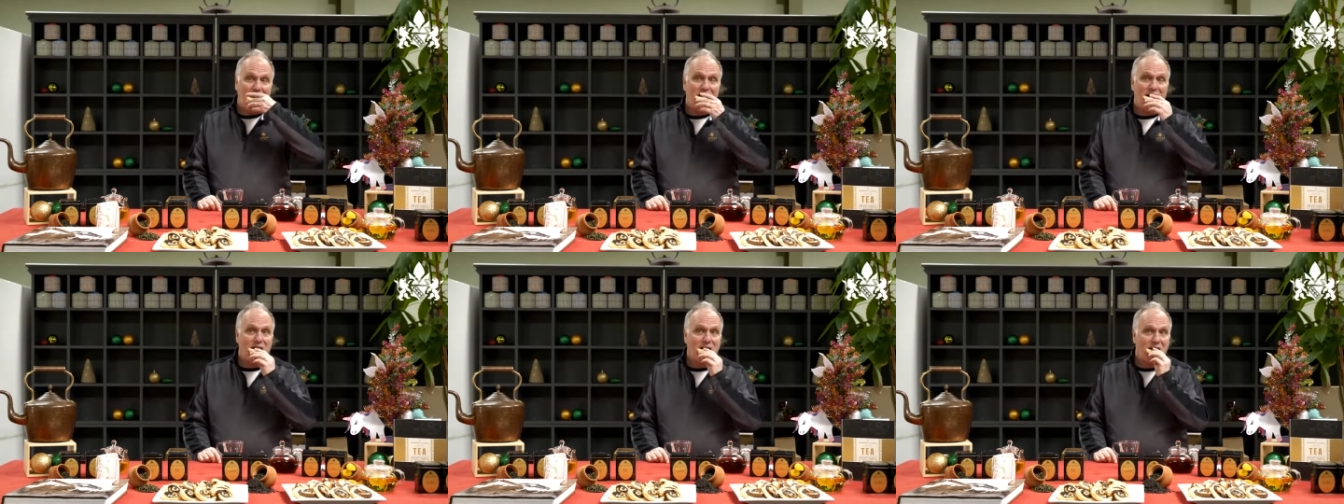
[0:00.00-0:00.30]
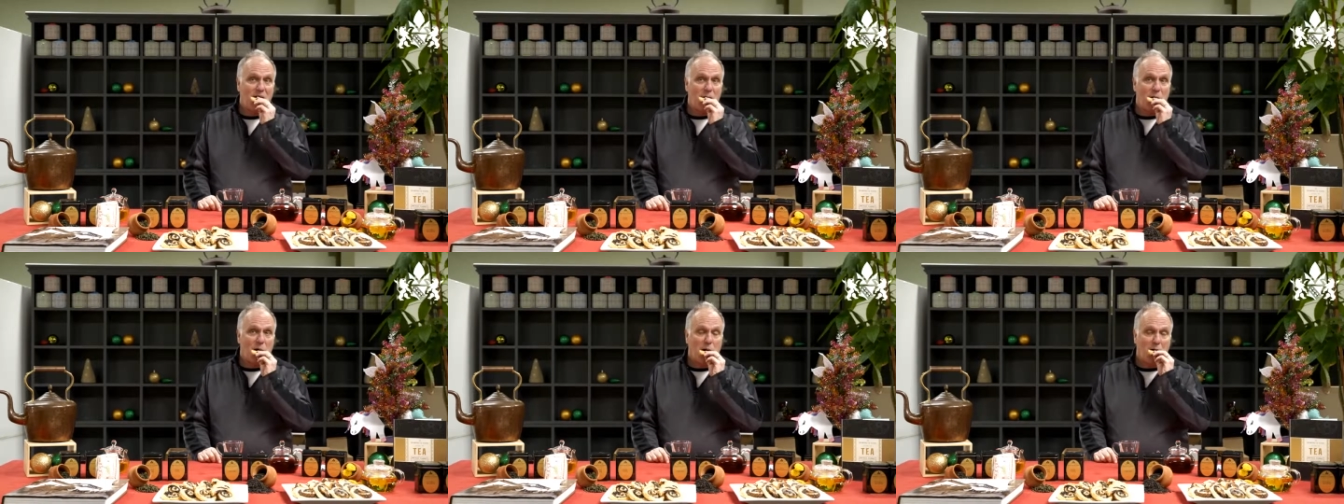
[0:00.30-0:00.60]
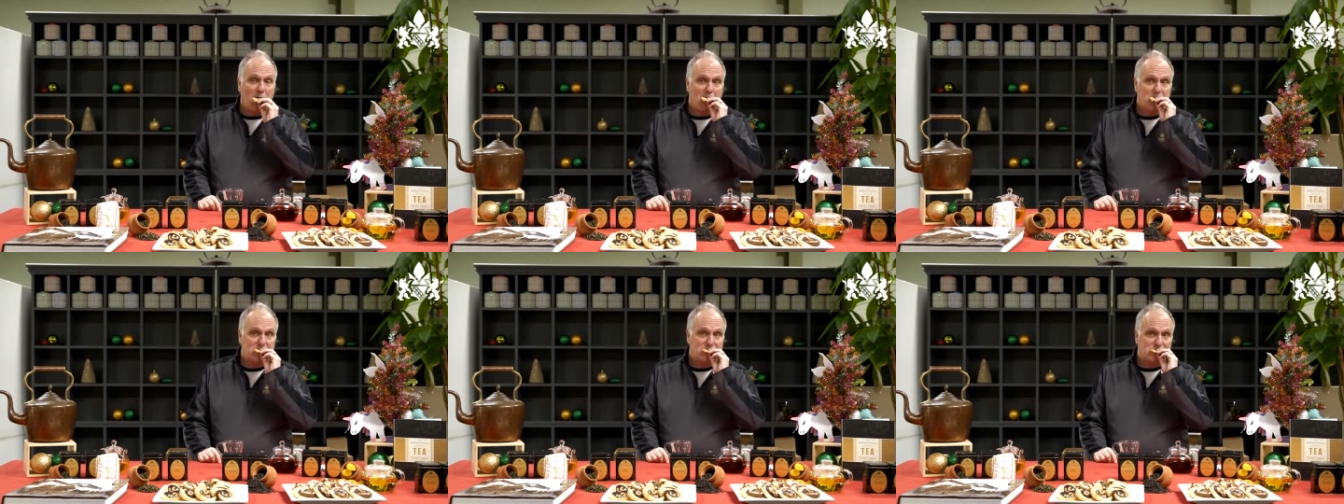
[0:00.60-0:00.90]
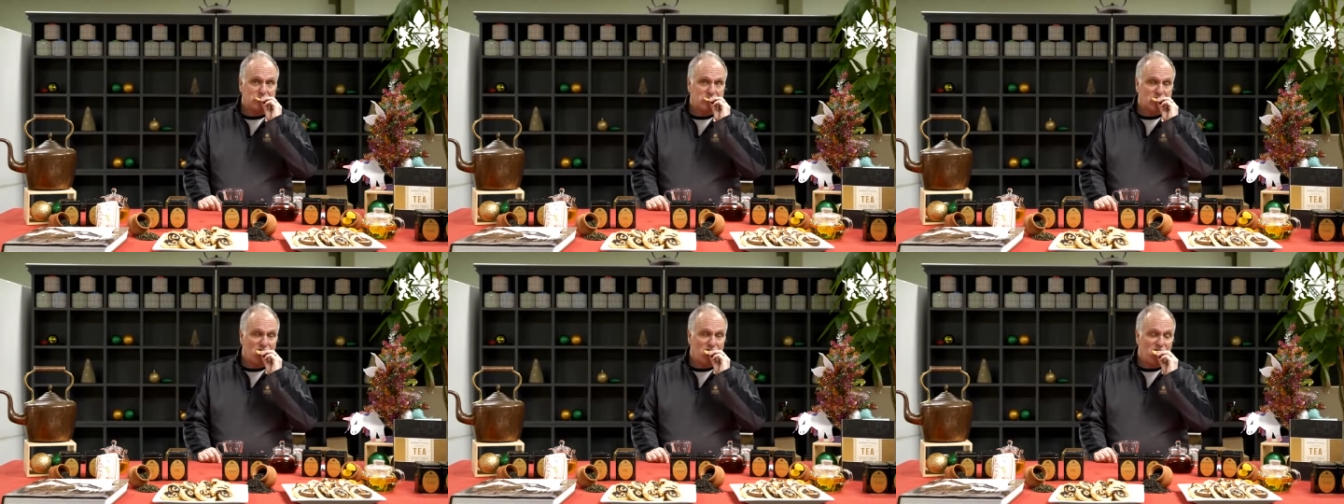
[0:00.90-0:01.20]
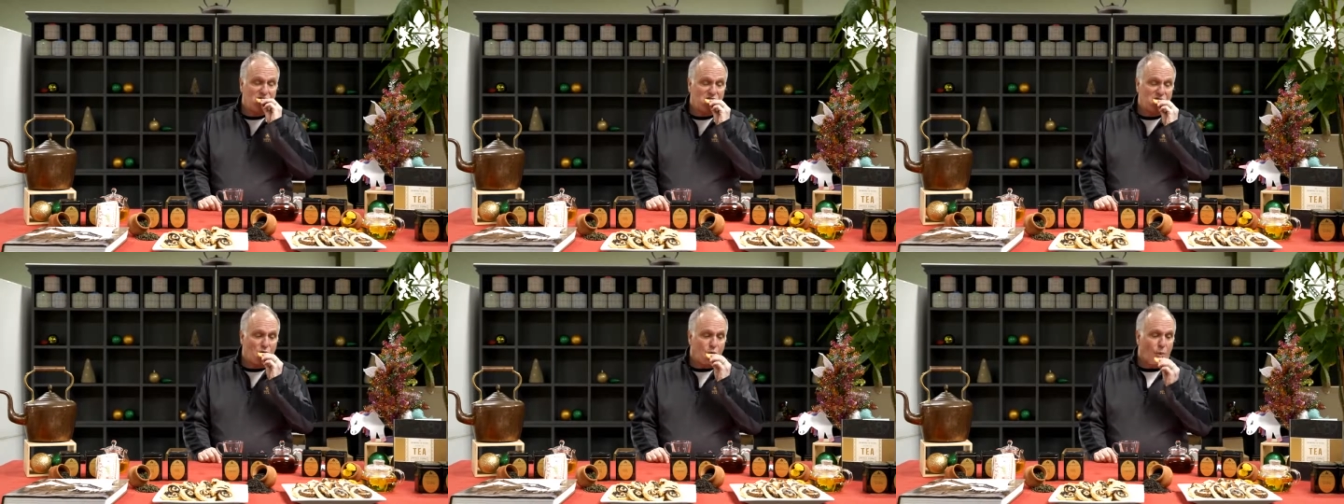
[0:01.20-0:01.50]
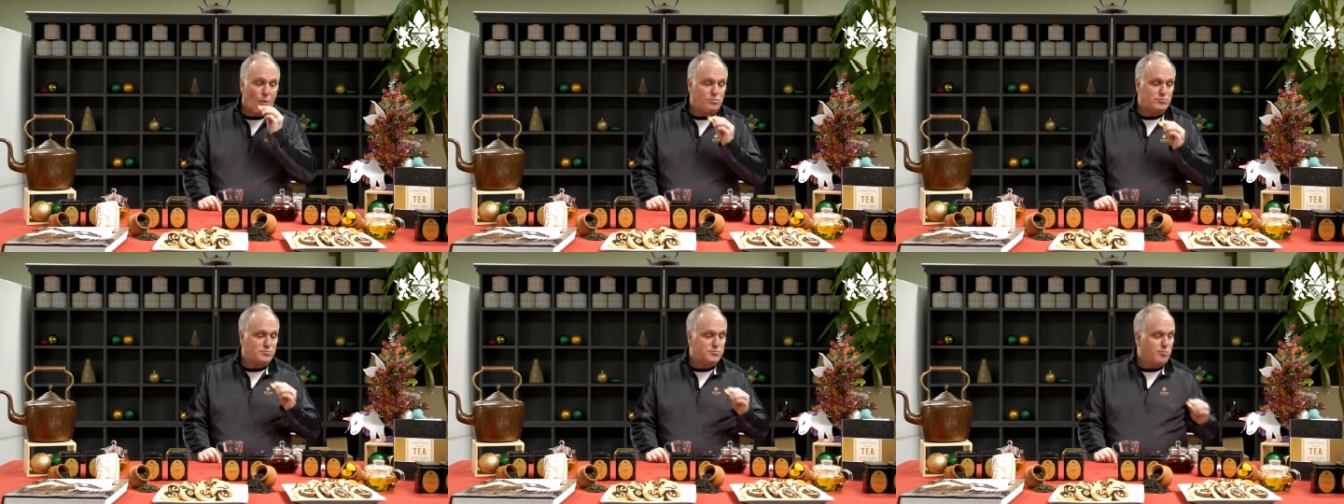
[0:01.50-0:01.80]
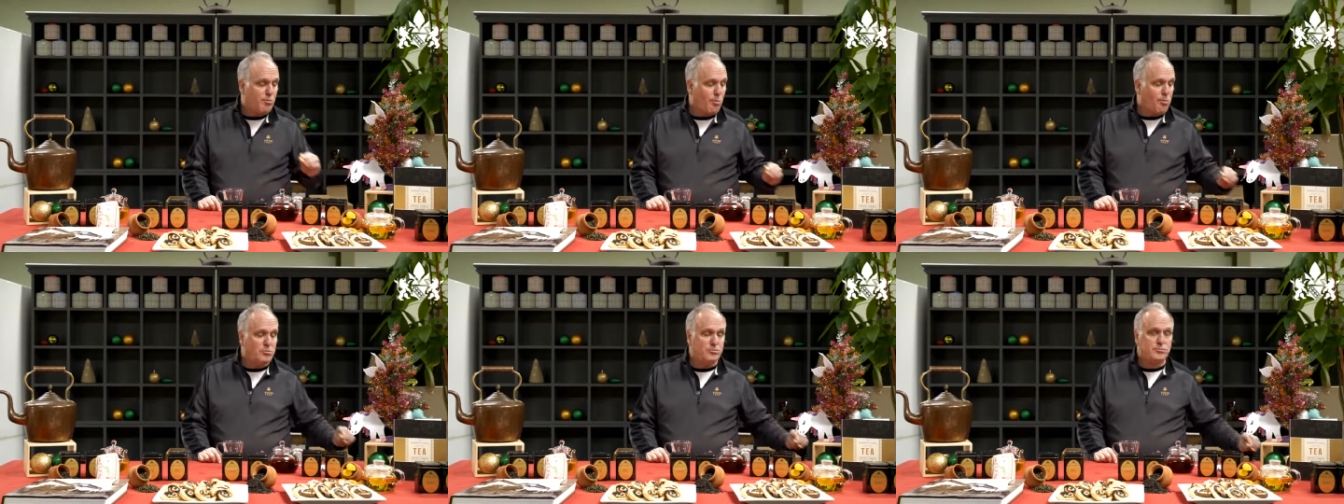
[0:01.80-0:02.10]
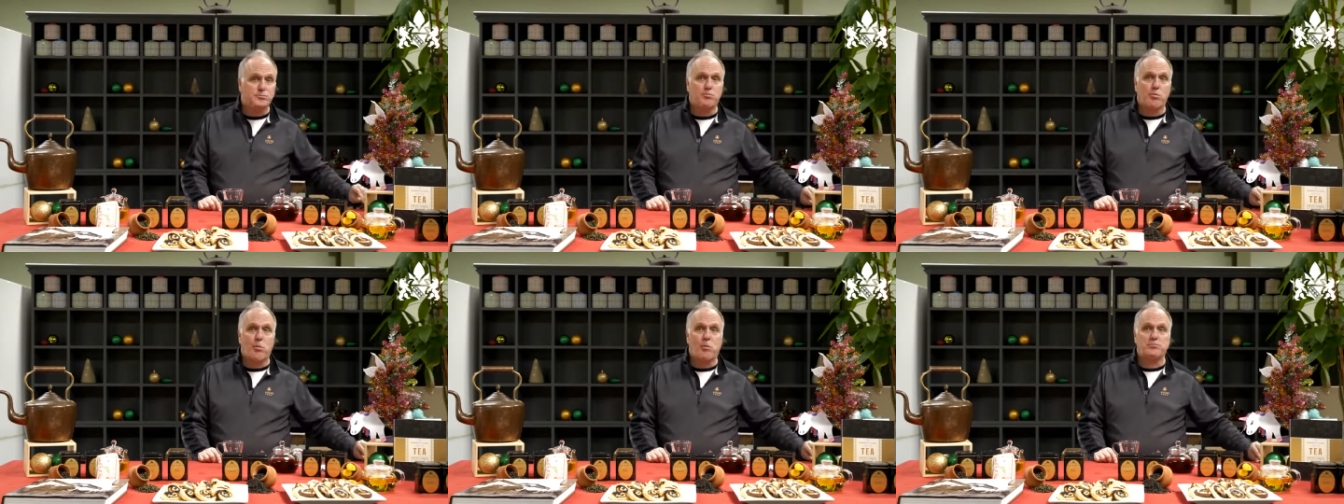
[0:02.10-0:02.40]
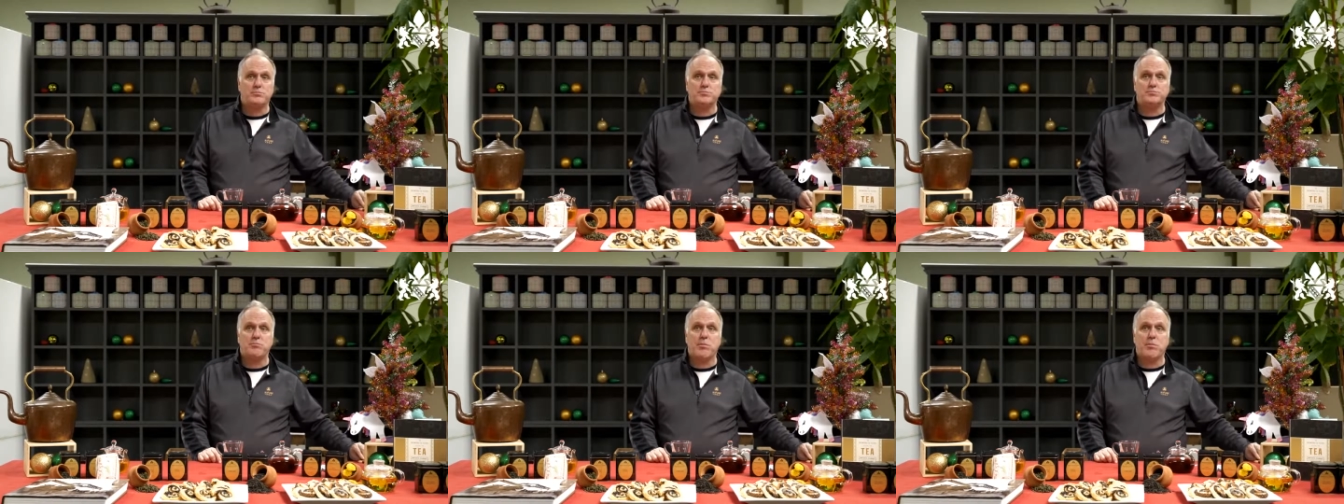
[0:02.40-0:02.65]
Oh, I thought she was talking about using it in it.